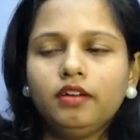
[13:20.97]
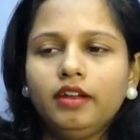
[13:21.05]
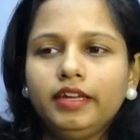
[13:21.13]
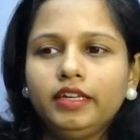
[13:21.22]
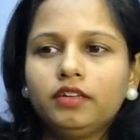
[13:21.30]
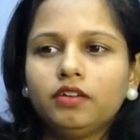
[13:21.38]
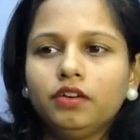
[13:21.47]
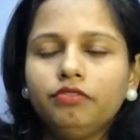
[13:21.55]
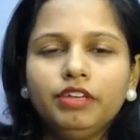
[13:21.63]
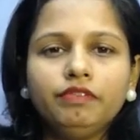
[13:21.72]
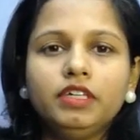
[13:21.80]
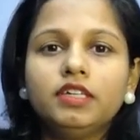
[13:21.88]
like uh,
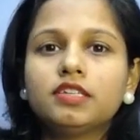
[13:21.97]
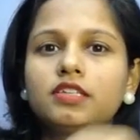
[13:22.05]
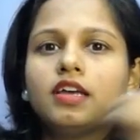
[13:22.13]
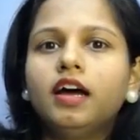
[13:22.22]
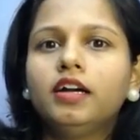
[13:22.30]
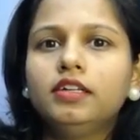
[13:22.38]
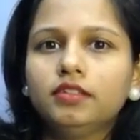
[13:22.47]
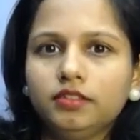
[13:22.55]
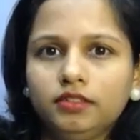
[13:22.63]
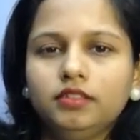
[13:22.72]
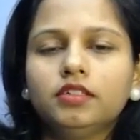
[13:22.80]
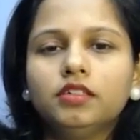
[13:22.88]
when we discard
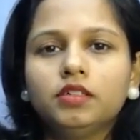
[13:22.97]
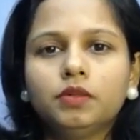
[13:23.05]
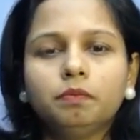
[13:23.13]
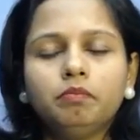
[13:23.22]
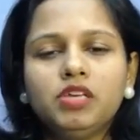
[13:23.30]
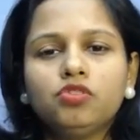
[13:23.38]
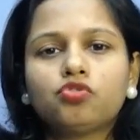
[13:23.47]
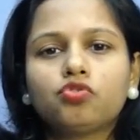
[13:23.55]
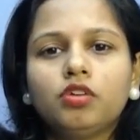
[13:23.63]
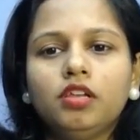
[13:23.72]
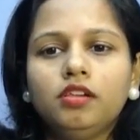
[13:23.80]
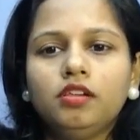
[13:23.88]
the
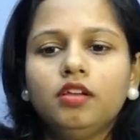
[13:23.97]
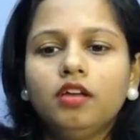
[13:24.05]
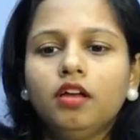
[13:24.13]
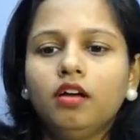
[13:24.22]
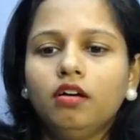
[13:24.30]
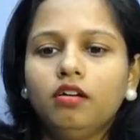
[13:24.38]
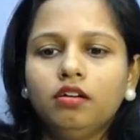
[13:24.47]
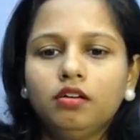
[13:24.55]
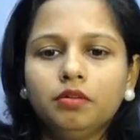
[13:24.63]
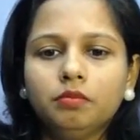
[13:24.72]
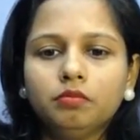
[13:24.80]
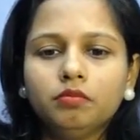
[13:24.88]
menstrual
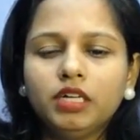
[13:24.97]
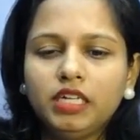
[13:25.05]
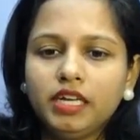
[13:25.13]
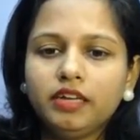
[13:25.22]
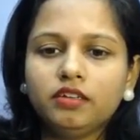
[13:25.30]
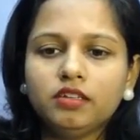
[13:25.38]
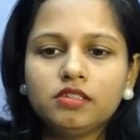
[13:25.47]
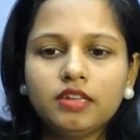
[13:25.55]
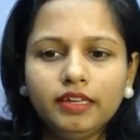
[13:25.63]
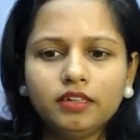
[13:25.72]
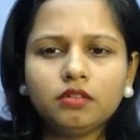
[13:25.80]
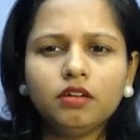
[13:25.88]
uh, materials,
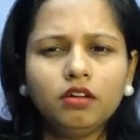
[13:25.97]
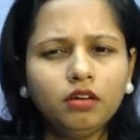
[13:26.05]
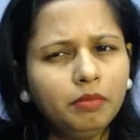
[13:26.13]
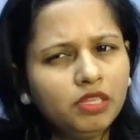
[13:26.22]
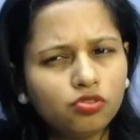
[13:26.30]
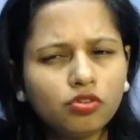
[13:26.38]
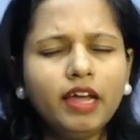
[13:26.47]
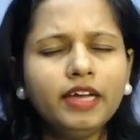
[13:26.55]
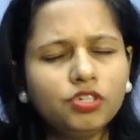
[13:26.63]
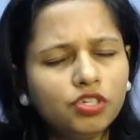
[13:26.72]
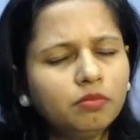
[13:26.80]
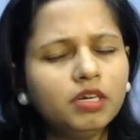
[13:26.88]
like menstrual
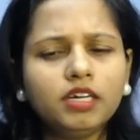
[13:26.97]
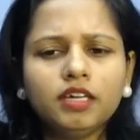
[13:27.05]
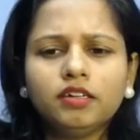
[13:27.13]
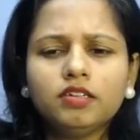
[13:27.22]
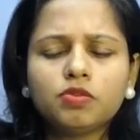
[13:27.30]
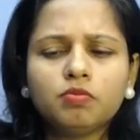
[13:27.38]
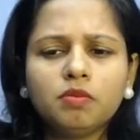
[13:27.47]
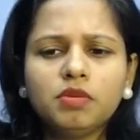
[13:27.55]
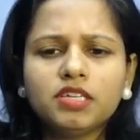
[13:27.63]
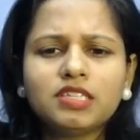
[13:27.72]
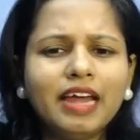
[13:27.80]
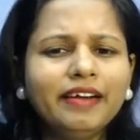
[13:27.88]
hygiene materials,
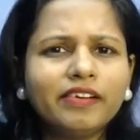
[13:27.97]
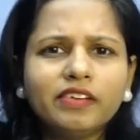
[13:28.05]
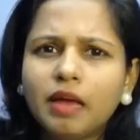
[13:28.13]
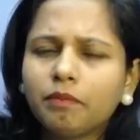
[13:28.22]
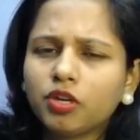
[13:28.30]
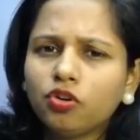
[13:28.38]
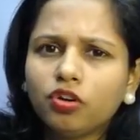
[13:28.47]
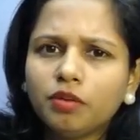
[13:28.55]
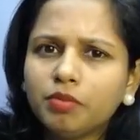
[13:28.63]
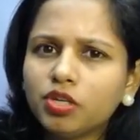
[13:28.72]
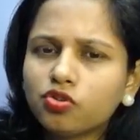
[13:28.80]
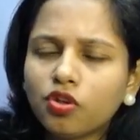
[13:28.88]
maybe a sanitary napkin or
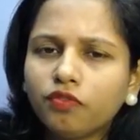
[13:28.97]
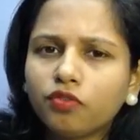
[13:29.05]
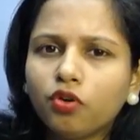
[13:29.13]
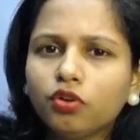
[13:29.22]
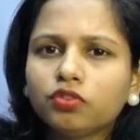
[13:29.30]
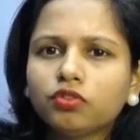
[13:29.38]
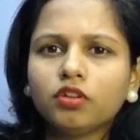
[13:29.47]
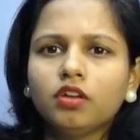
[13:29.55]
a piece of cloth,